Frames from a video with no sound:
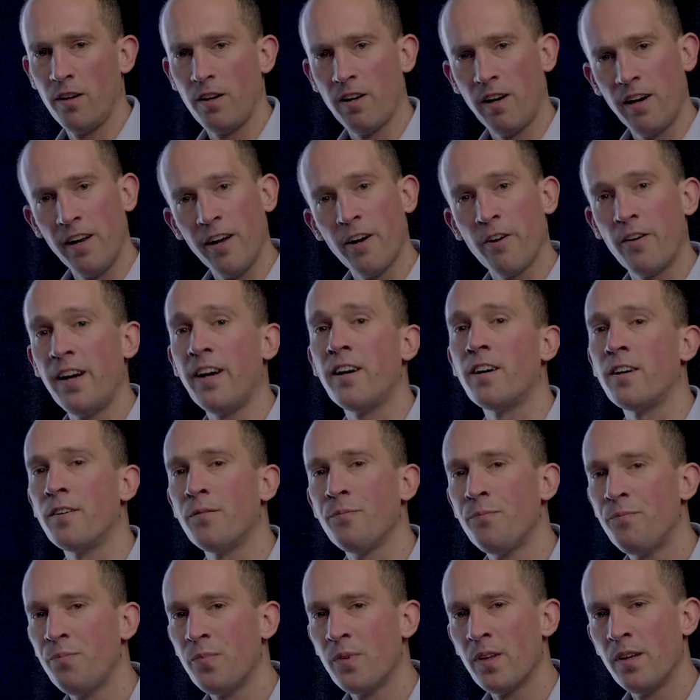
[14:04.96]
clear air.
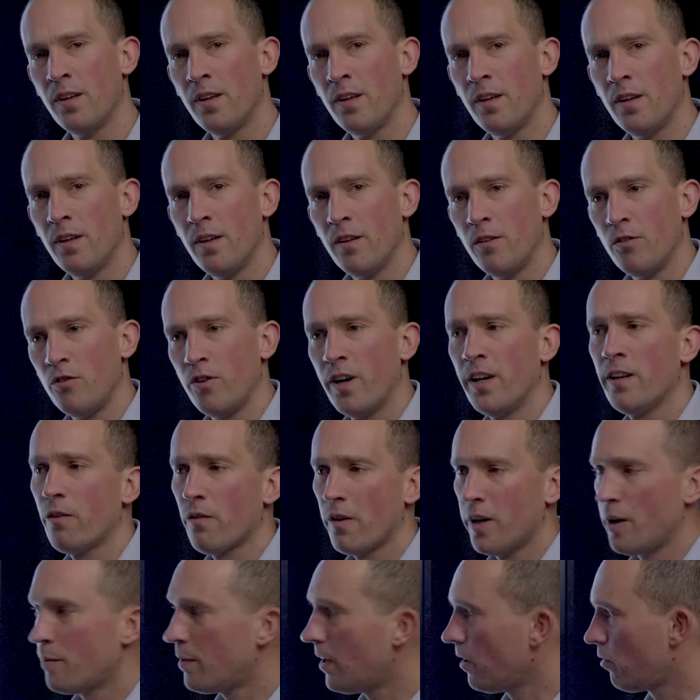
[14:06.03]

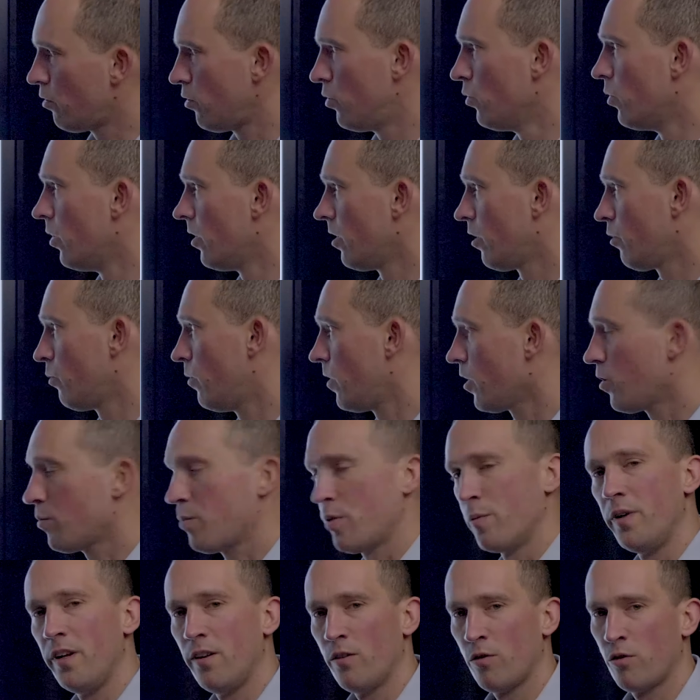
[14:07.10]
Generally about 200 watts
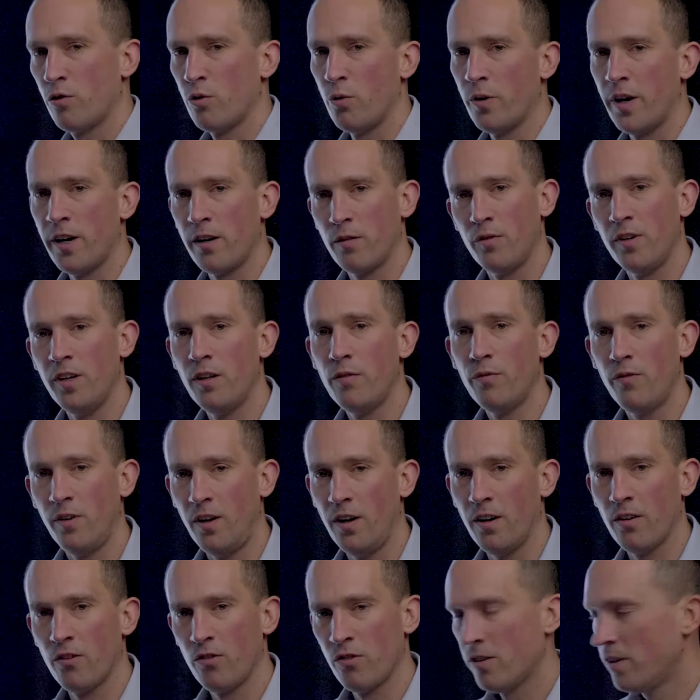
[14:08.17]
per meter squared of heat
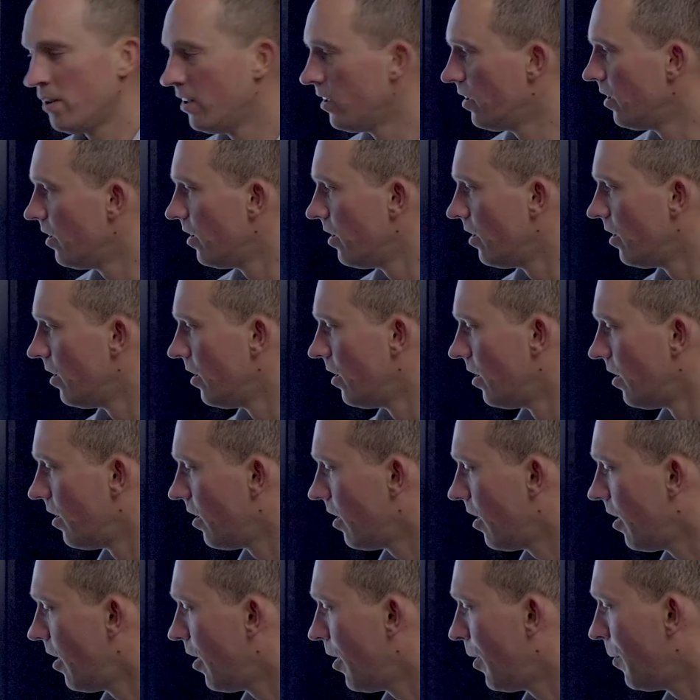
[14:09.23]
flux.
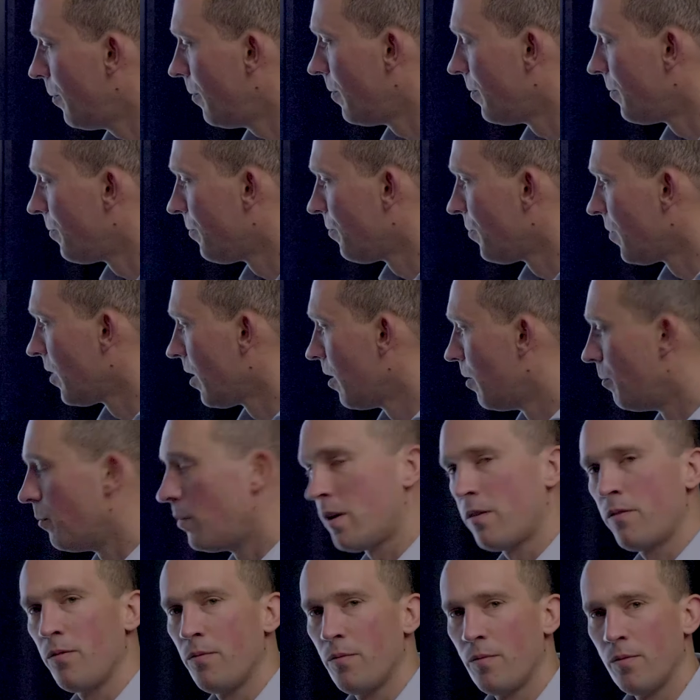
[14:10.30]

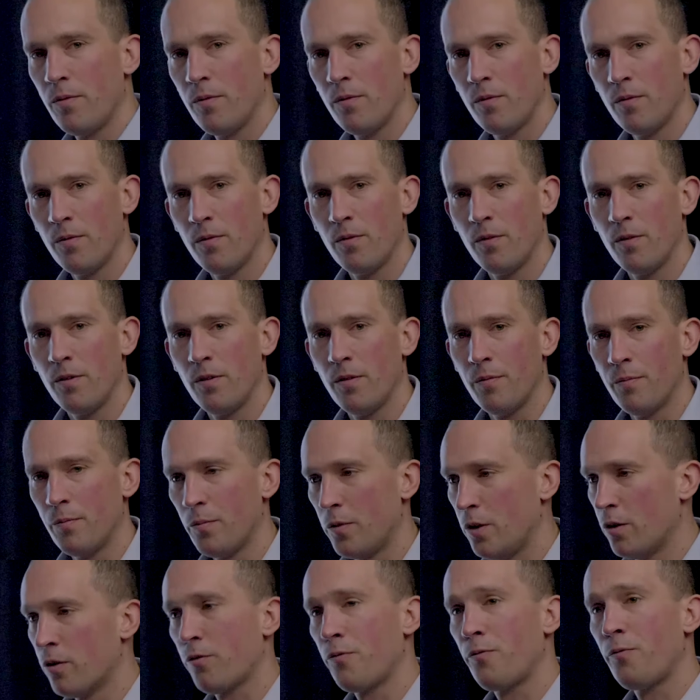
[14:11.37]
But
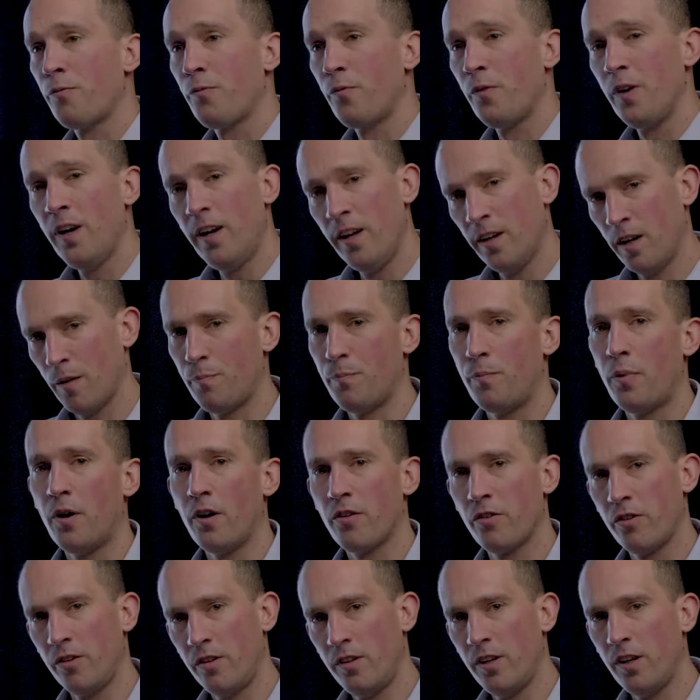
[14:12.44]
you're feeling a
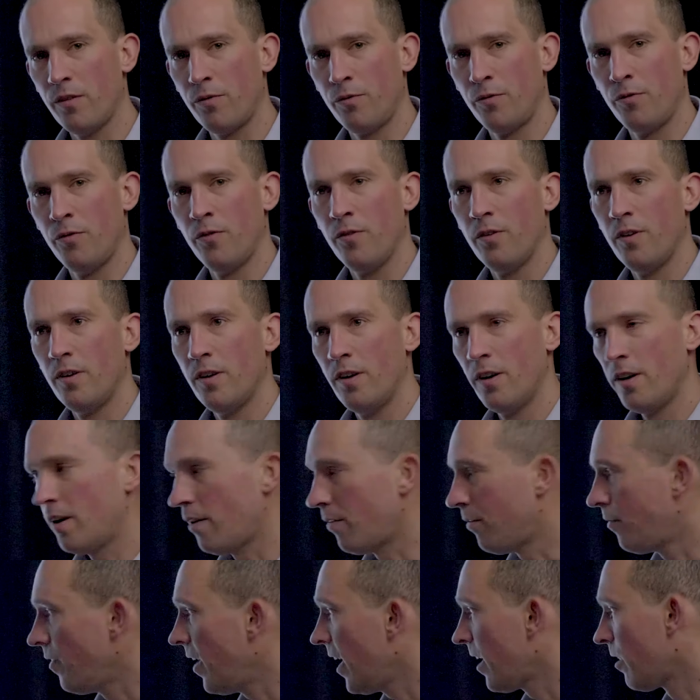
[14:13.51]
positive
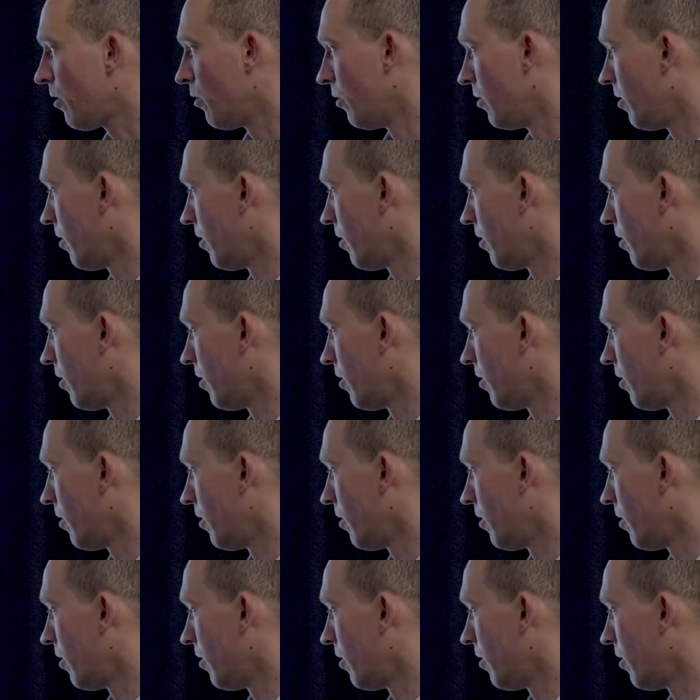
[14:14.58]
effect on